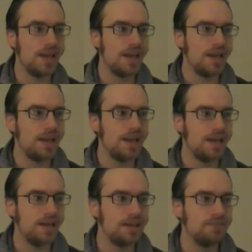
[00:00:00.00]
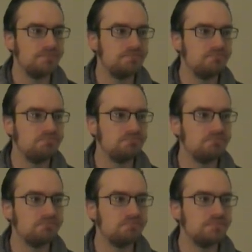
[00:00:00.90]

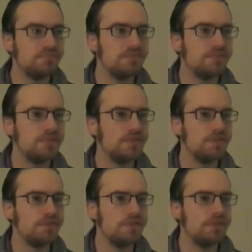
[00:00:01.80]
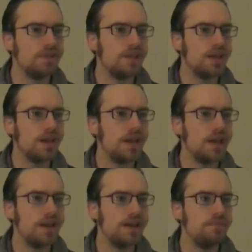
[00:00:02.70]

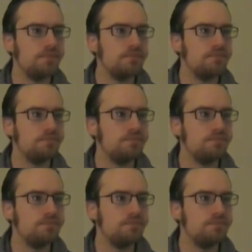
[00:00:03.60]
Nobody speaks.